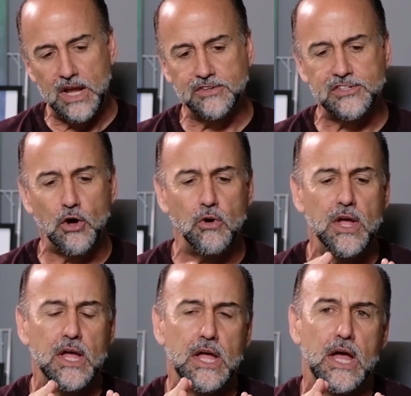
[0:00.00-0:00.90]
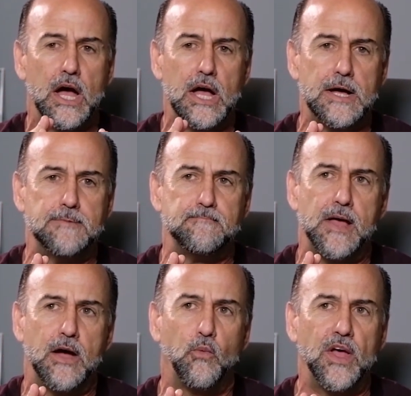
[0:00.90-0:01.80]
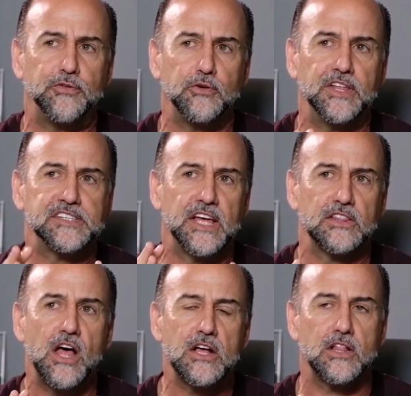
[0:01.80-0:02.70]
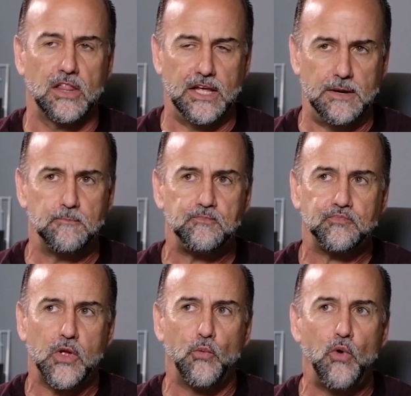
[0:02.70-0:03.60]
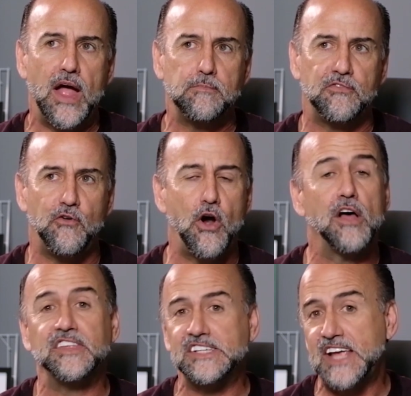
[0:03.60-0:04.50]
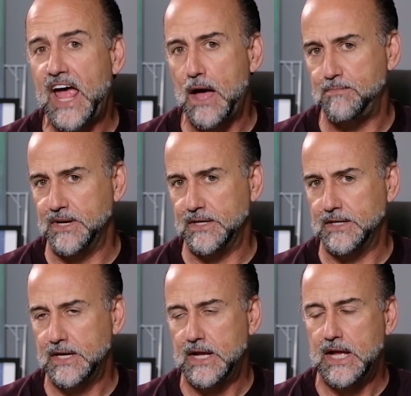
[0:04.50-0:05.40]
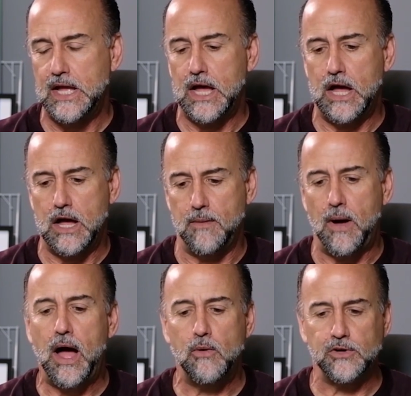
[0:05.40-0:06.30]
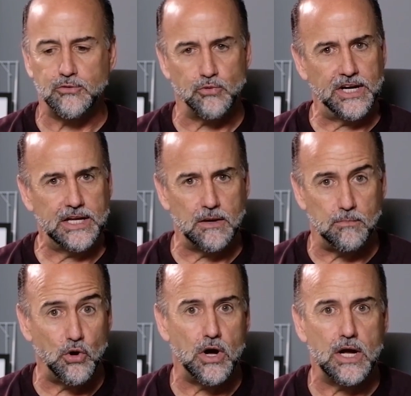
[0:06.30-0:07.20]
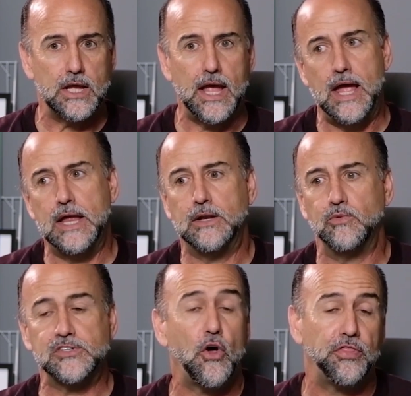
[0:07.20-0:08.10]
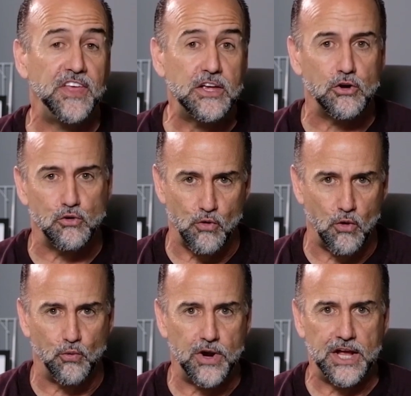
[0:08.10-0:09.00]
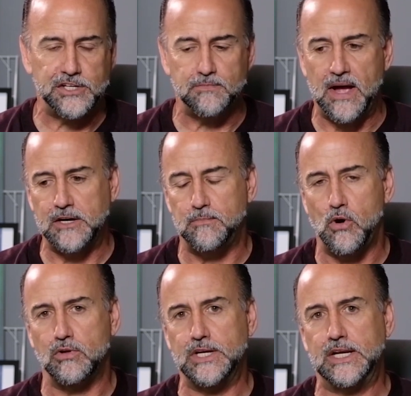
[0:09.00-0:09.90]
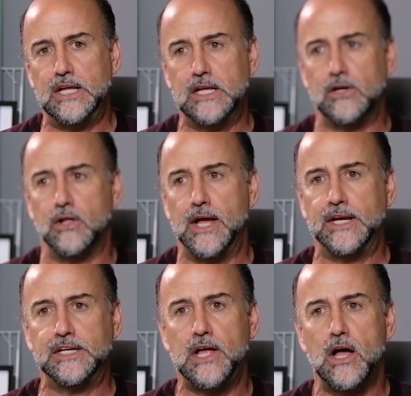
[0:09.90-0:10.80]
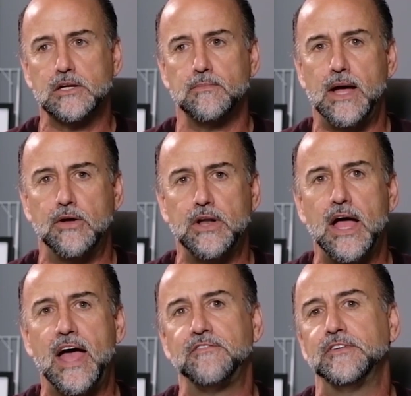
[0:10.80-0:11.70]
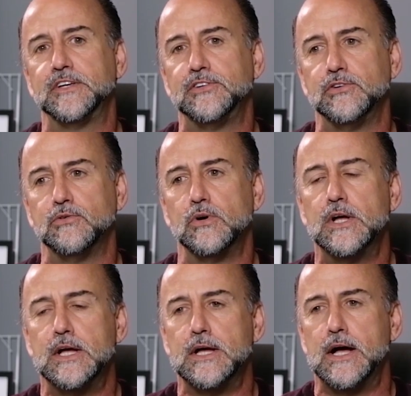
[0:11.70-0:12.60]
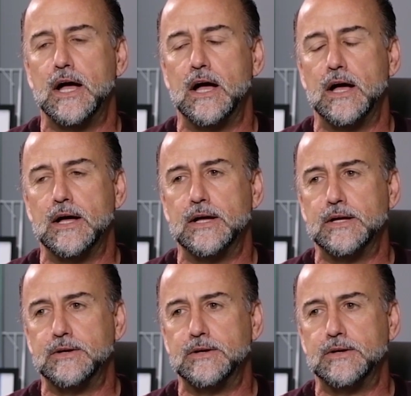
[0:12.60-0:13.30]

and so um, I went through this, and luckily, right before all this happened, um, I was reading a book, and it was called Think and Grow Rich by Napoleon Hill. And he talked about not having to, uh,